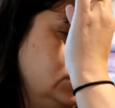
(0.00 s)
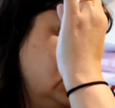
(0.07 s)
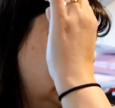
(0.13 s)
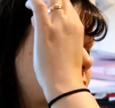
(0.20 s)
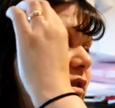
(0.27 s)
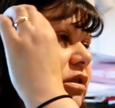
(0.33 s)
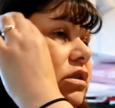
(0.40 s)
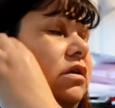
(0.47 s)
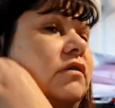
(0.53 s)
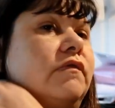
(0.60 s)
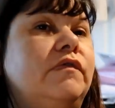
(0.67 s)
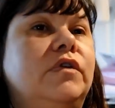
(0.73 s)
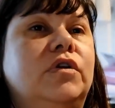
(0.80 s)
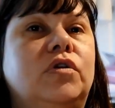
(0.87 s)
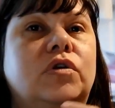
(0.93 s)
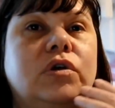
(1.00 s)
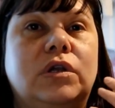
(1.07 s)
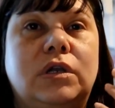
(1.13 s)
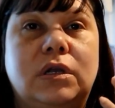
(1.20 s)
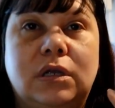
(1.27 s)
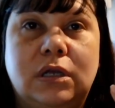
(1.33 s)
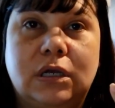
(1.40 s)
She said she didn't feel
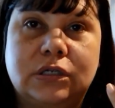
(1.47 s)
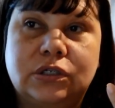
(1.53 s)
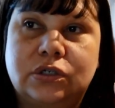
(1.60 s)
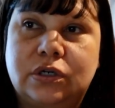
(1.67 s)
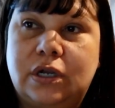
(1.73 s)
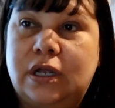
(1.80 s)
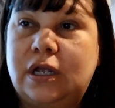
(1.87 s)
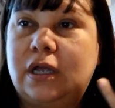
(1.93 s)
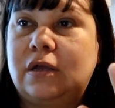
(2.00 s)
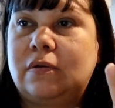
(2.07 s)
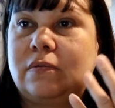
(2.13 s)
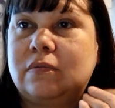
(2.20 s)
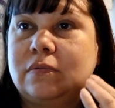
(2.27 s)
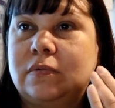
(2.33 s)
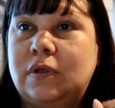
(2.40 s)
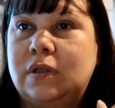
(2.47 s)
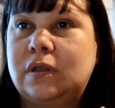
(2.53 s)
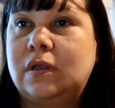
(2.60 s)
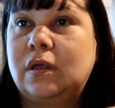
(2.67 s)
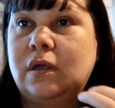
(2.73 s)
good yesterday, with